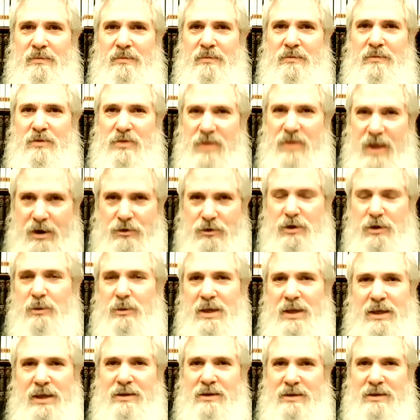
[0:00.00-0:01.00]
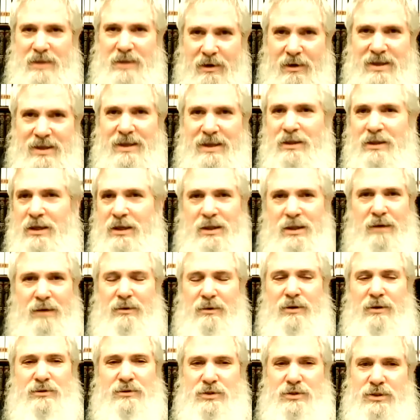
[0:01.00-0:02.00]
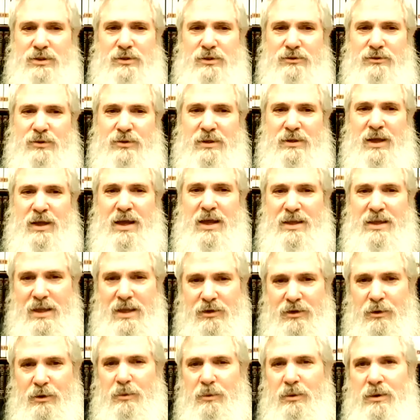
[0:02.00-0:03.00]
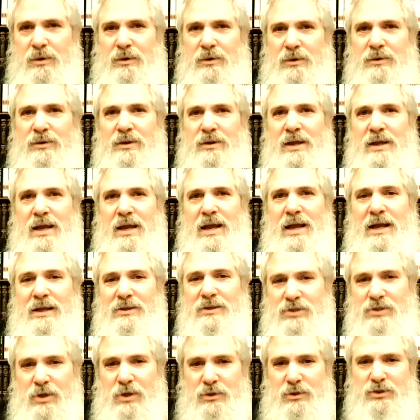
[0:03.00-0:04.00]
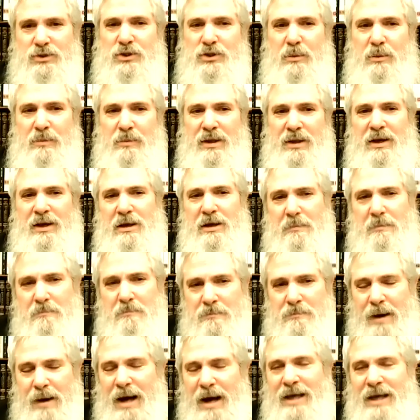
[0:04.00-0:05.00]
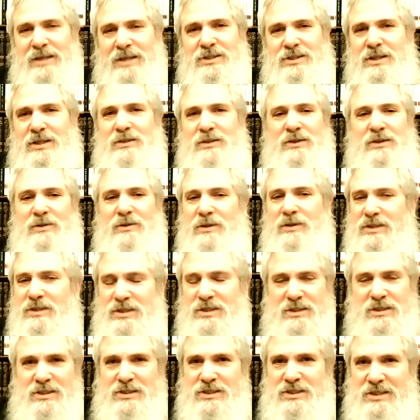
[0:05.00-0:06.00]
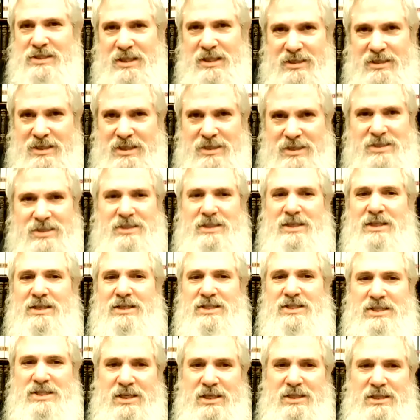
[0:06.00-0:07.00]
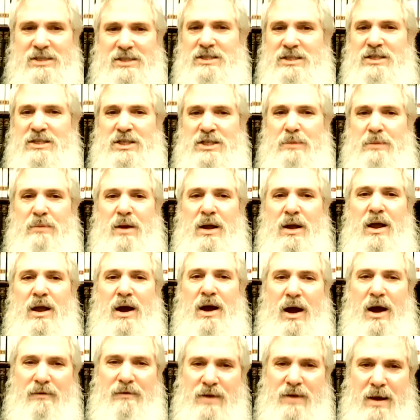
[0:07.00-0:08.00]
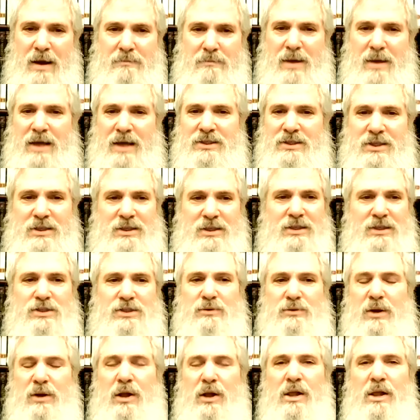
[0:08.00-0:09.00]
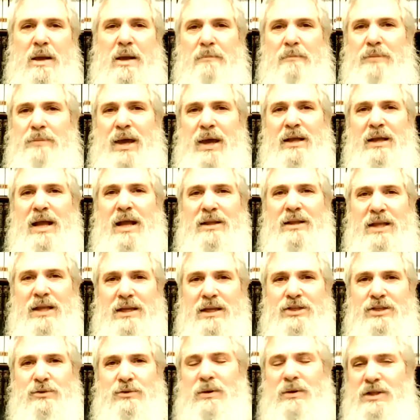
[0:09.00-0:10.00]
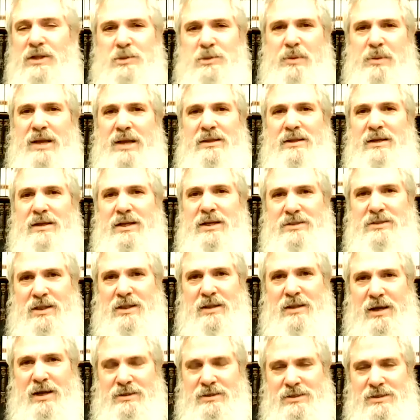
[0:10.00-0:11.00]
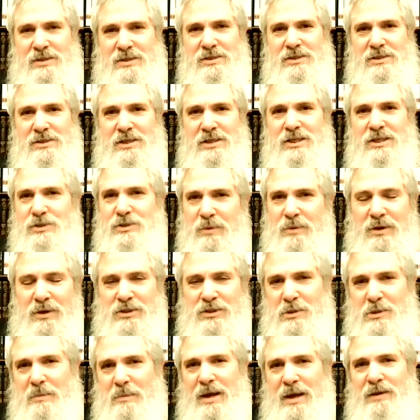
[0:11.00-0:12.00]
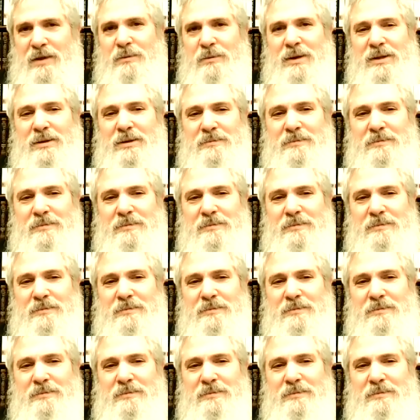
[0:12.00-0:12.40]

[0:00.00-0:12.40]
They're doing it, they're killing their own children, and yet the world and social media buys into this sadistic cynicism of Hamas and Israel, and Israel is painted as the Nazis. Israel is the bad one.